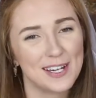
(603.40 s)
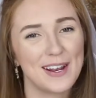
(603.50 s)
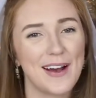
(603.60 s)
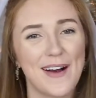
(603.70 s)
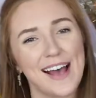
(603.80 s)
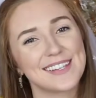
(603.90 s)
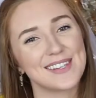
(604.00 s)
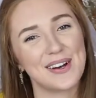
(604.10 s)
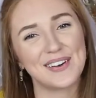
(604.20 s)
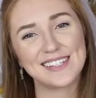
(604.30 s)
video. As
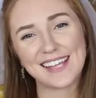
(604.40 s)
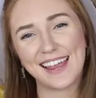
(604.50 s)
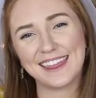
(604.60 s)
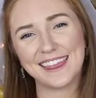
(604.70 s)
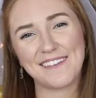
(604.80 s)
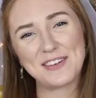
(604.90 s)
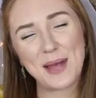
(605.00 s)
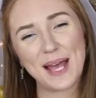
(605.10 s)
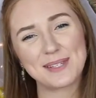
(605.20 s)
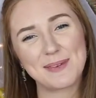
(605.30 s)
always, I love you
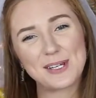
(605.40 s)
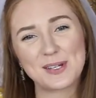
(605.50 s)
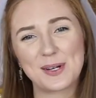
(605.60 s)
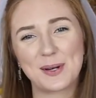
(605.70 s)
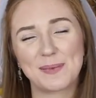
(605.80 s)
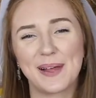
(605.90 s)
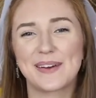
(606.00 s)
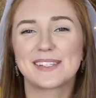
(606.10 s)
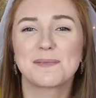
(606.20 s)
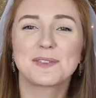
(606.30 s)
guys. Make sure to go below
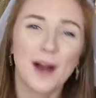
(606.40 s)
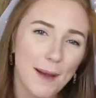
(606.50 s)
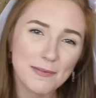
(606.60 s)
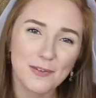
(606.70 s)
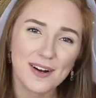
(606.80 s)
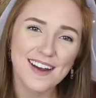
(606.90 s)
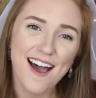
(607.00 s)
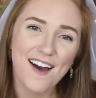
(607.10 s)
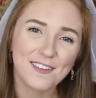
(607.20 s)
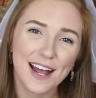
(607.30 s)
and subscribe if you are
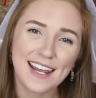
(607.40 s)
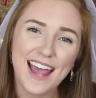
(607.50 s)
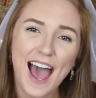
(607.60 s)
not already.